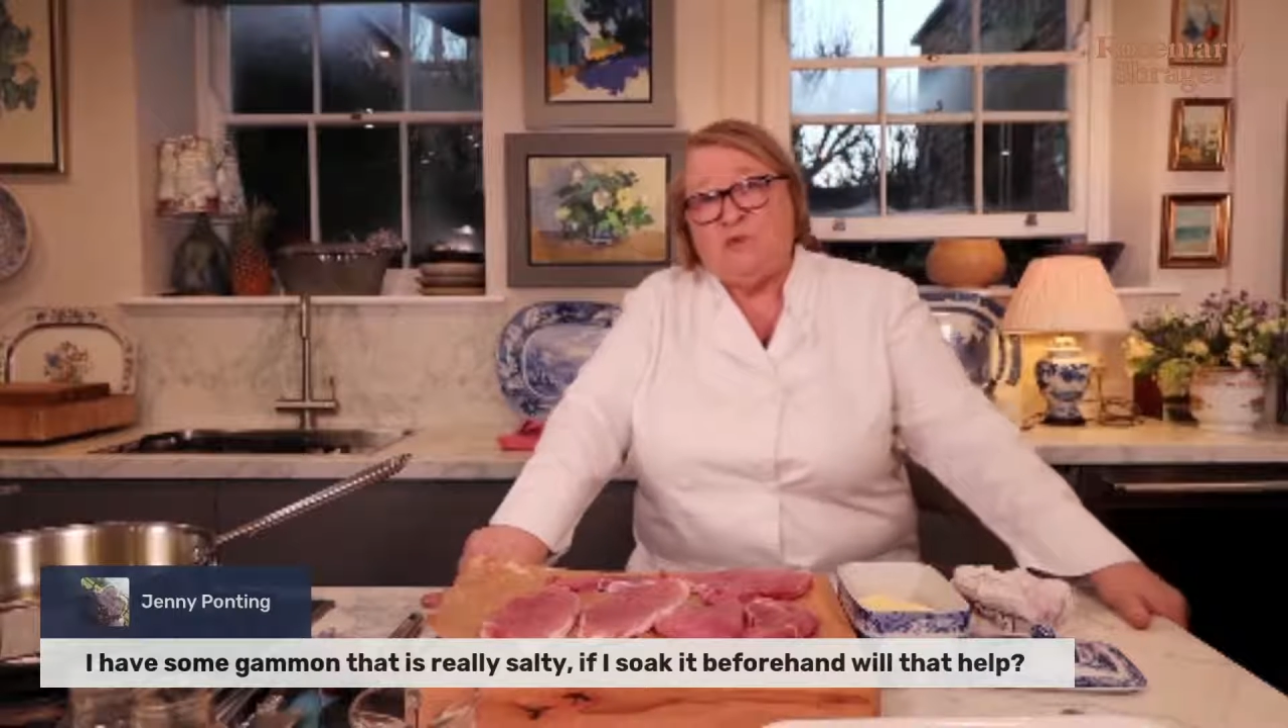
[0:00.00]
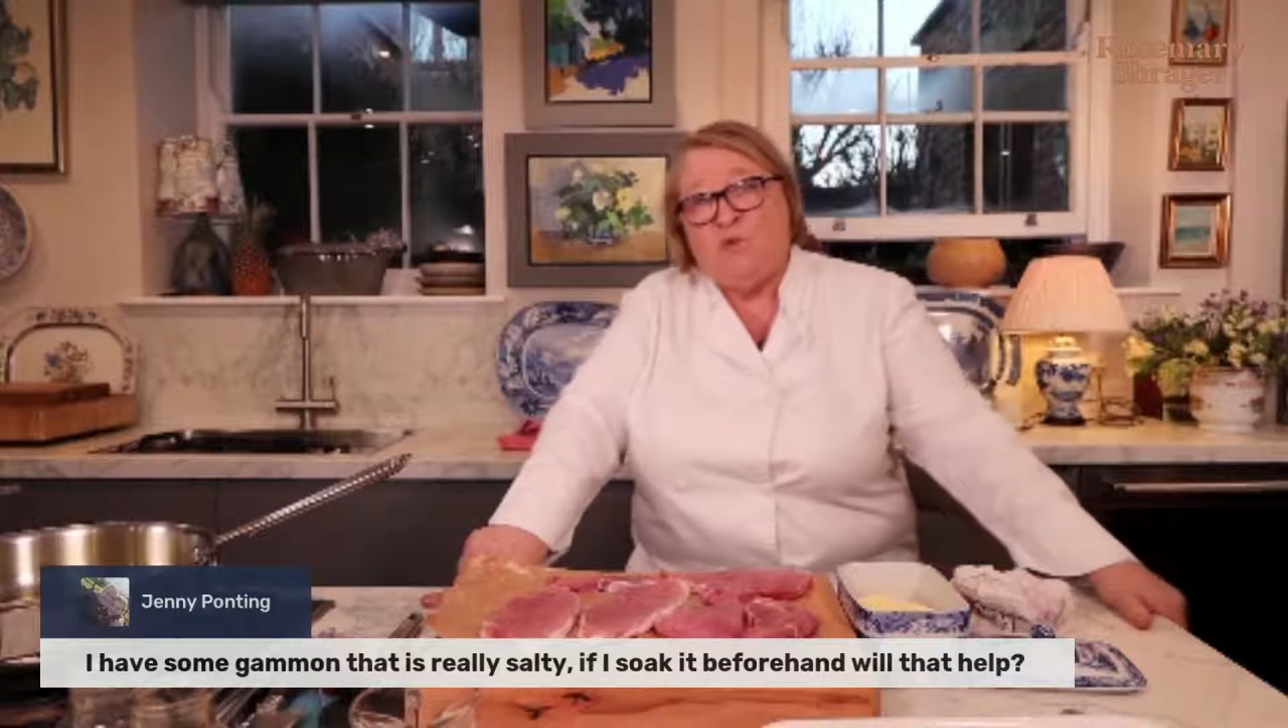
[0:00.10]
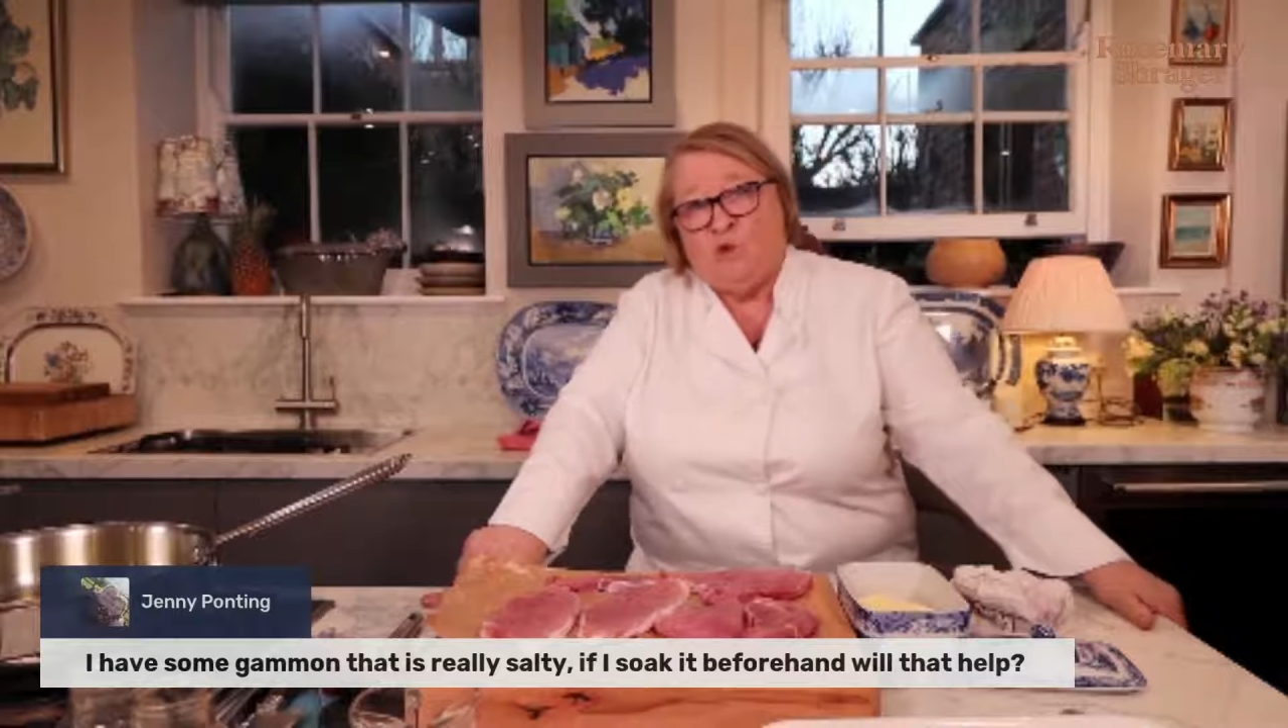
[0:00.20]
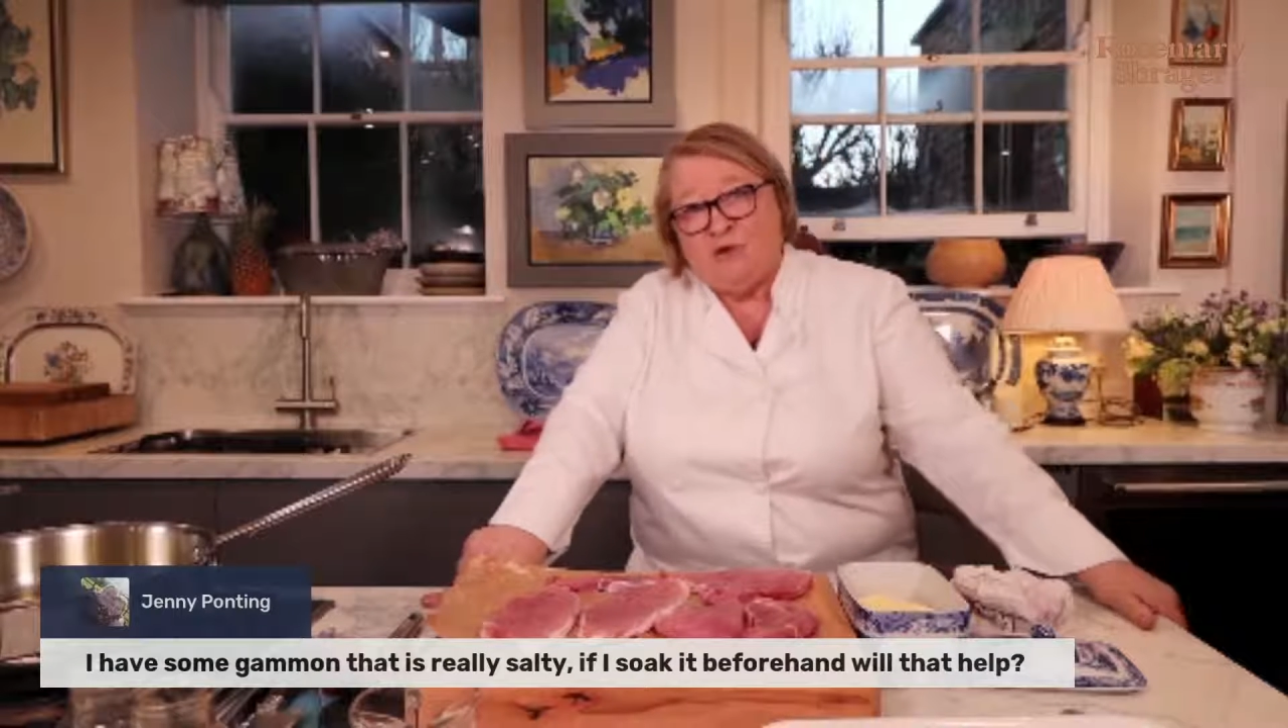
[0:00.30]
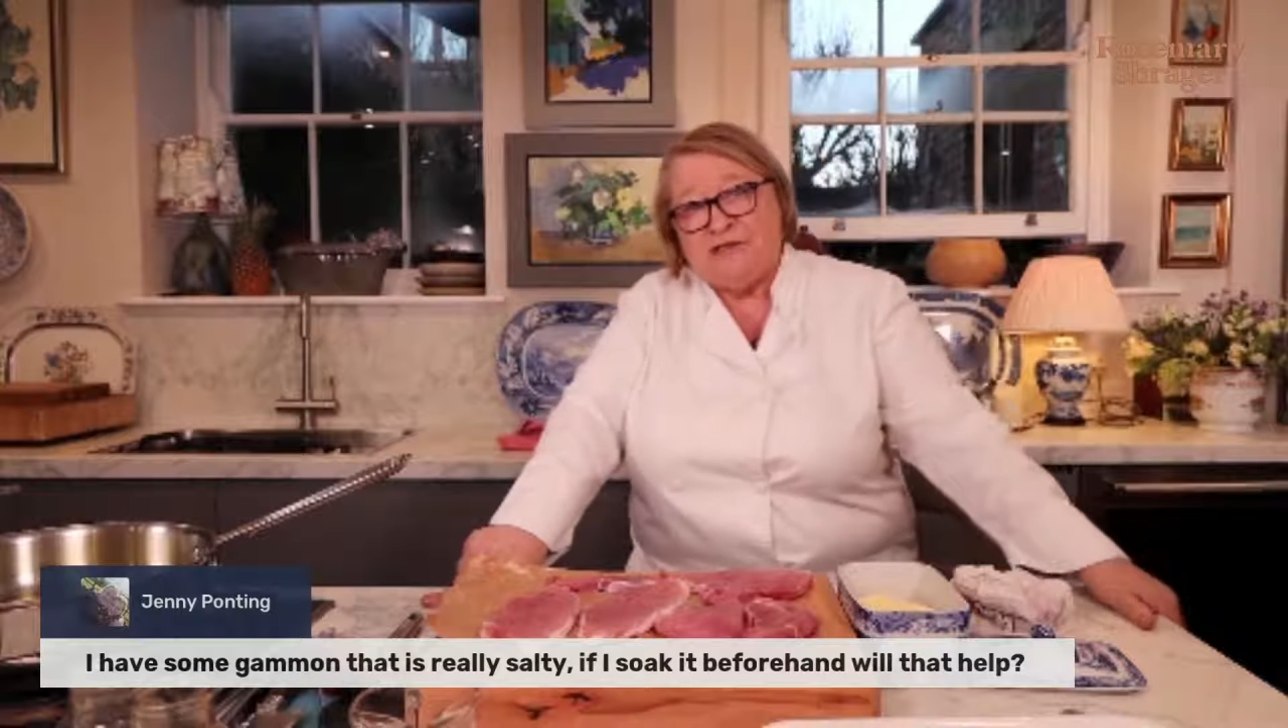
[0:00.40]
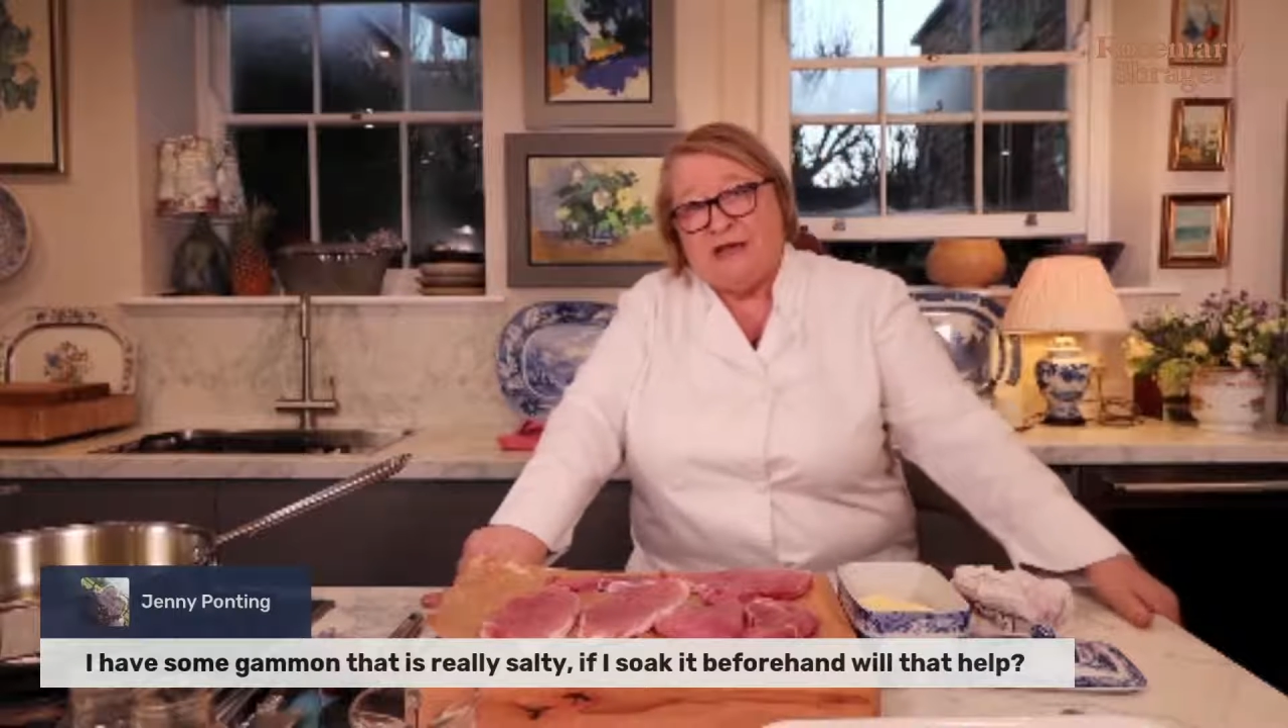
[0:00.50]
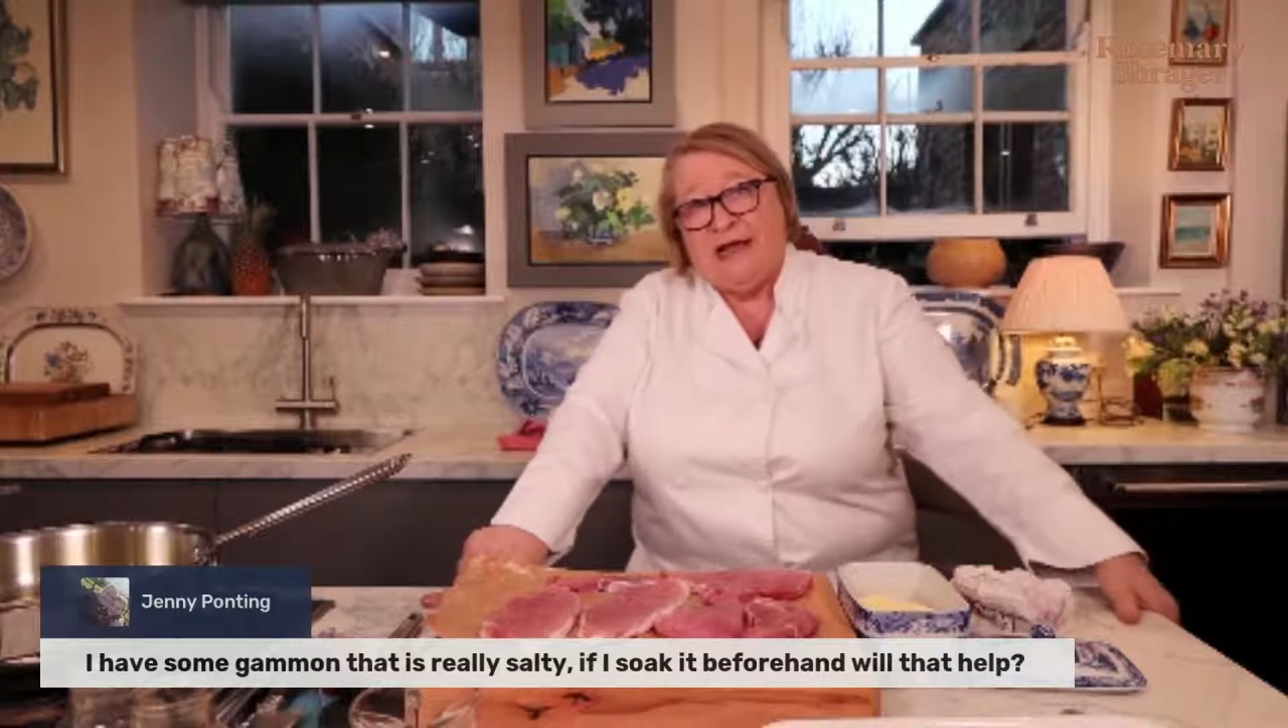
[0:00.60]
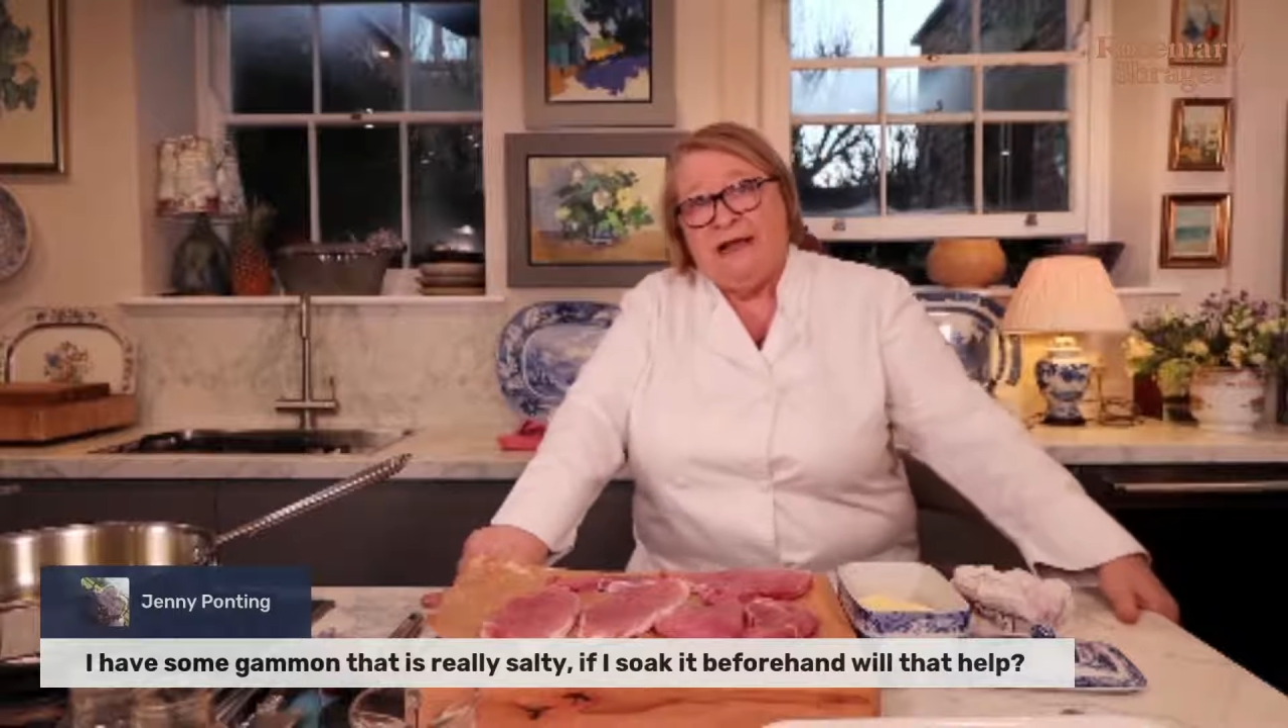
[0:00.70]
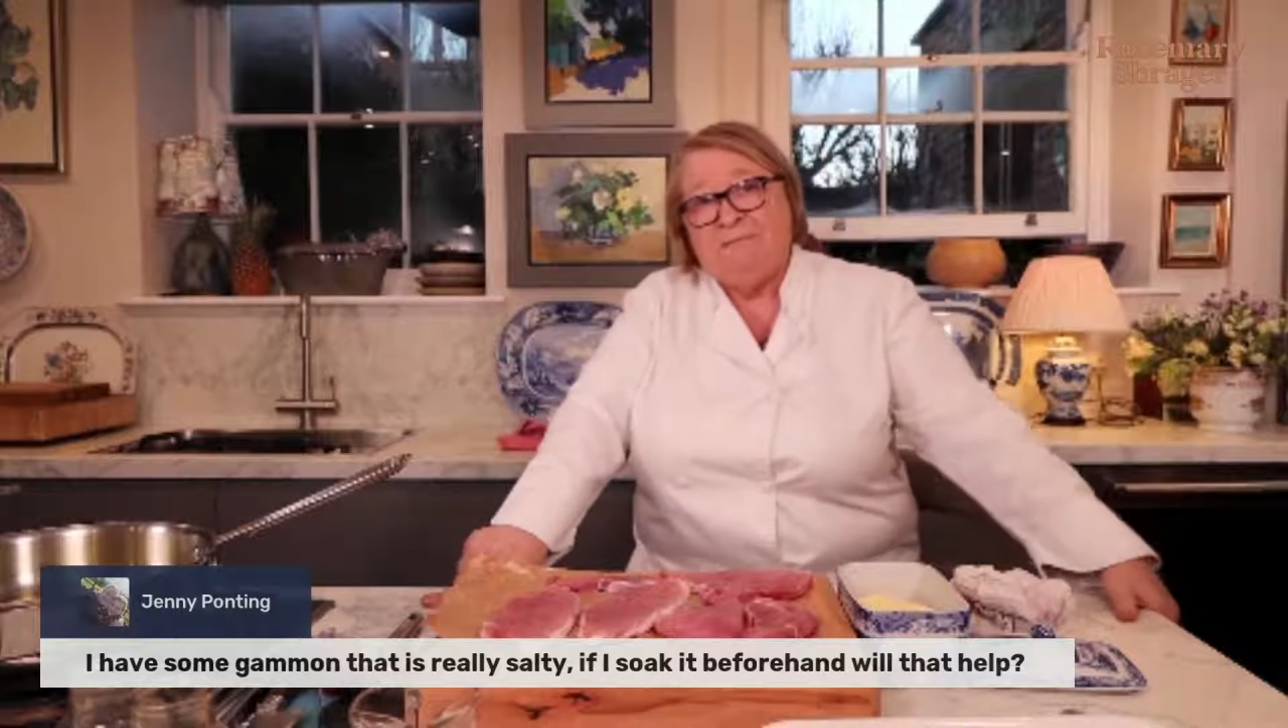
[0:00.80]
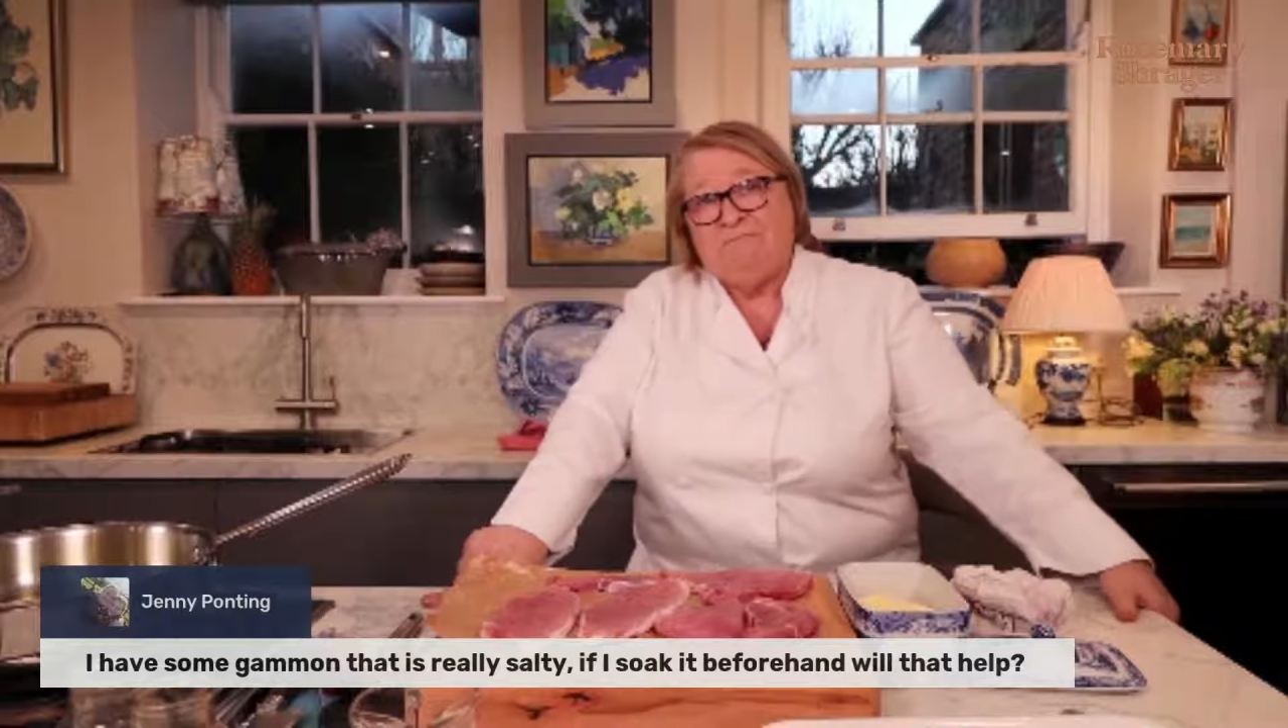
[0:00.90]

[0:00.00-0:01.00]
water.